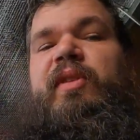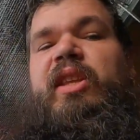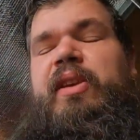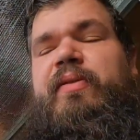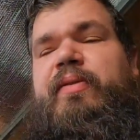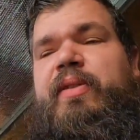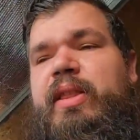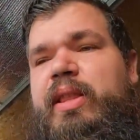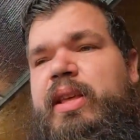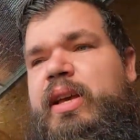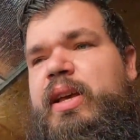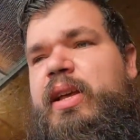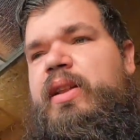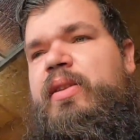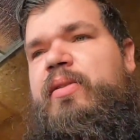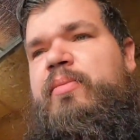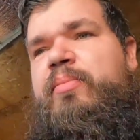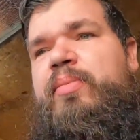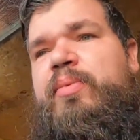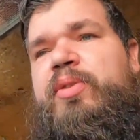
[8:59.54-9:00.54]
Even
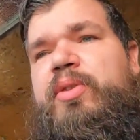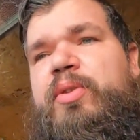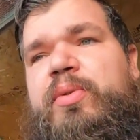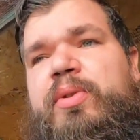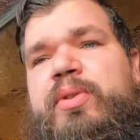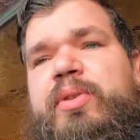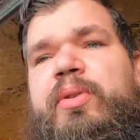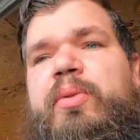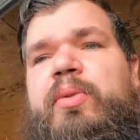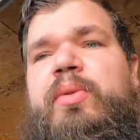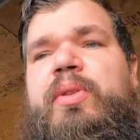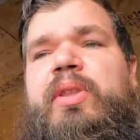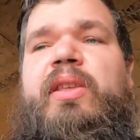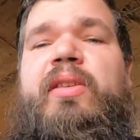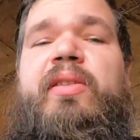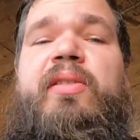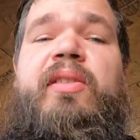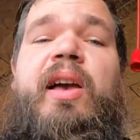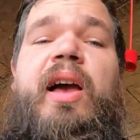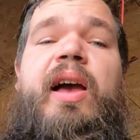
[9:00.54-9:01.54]
then, due to
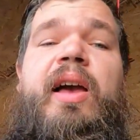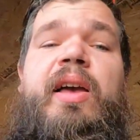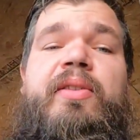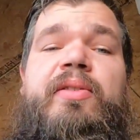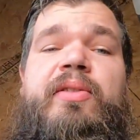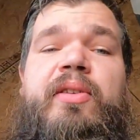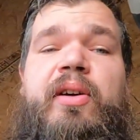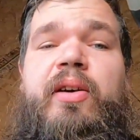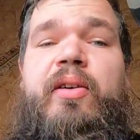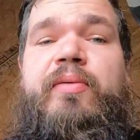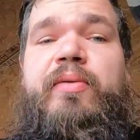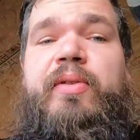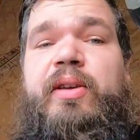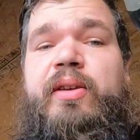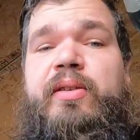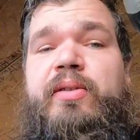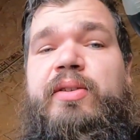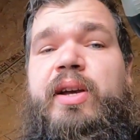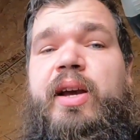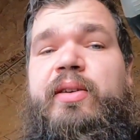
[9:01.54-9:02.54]
the size of
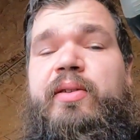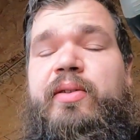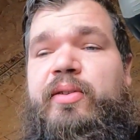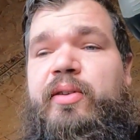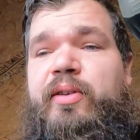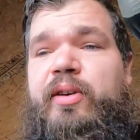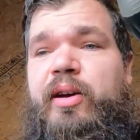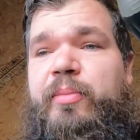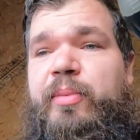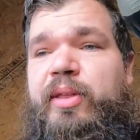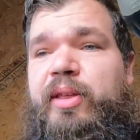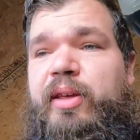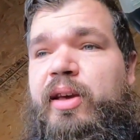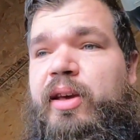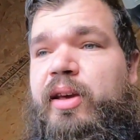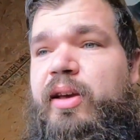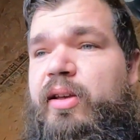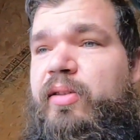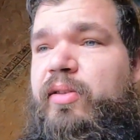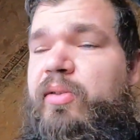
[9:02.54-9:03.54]
the injectors that come in the
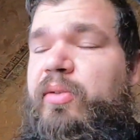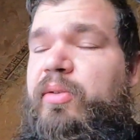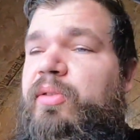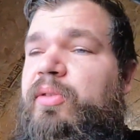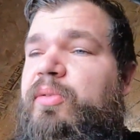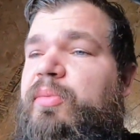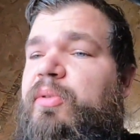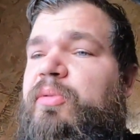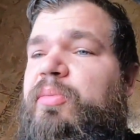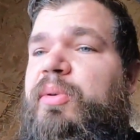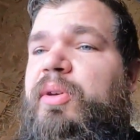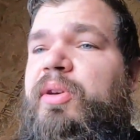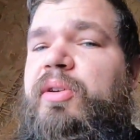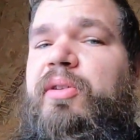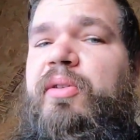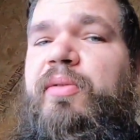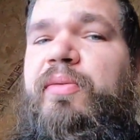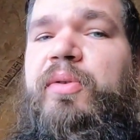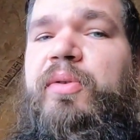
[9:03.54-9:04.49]
kit, it's only supposed to be good to